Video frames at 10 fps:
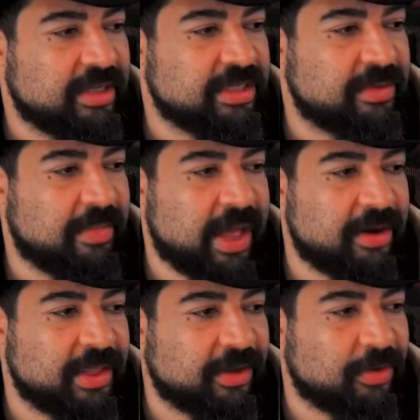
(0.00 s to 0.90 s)
Doesn't
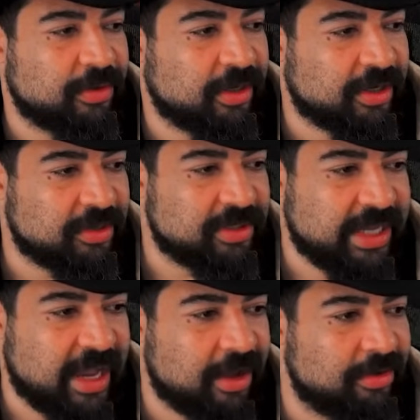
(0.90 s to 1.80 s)
matter that Cold Heart goes
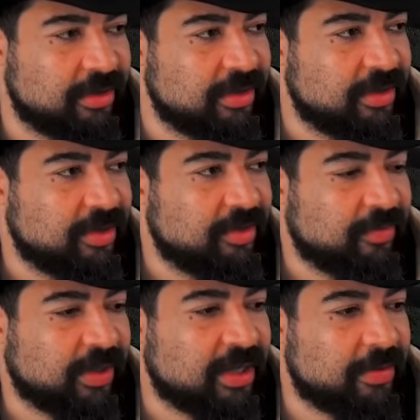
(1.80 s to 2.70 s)
down.
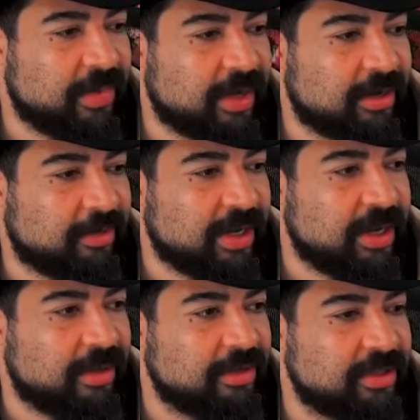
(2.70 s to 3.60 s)
Come back
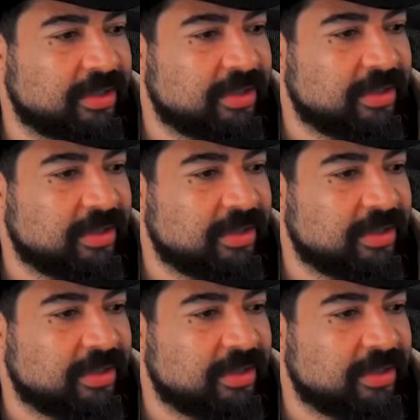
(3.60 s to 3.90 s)
around.